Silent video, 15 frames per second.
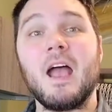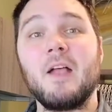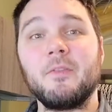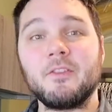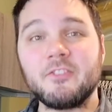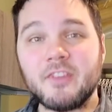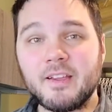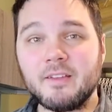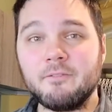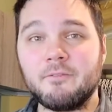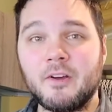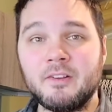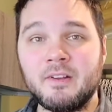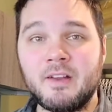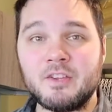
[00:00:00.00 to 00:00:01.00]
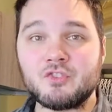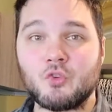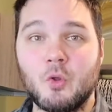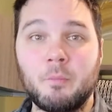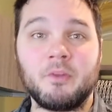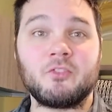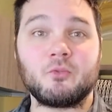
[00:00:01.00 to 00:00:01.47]
and the second fund in each
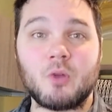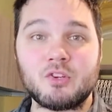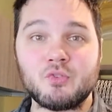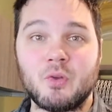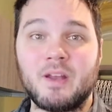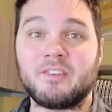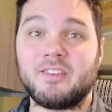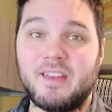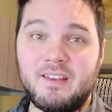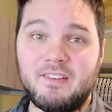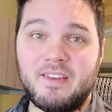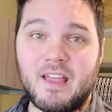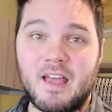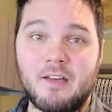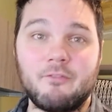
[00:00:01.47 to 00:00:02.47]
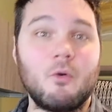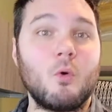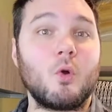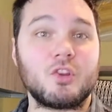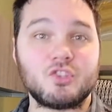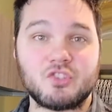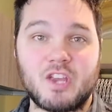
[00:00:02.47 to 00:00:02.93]
group is structured as an ETF
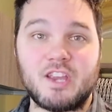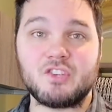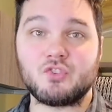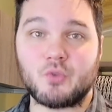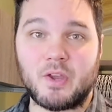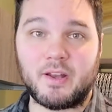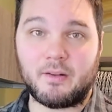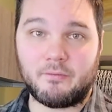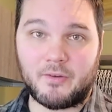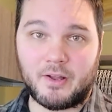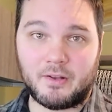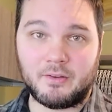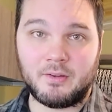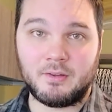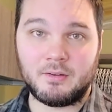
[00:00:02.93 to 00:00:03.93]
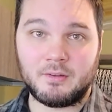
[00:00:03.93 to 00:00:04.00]
or exchange-traded fund.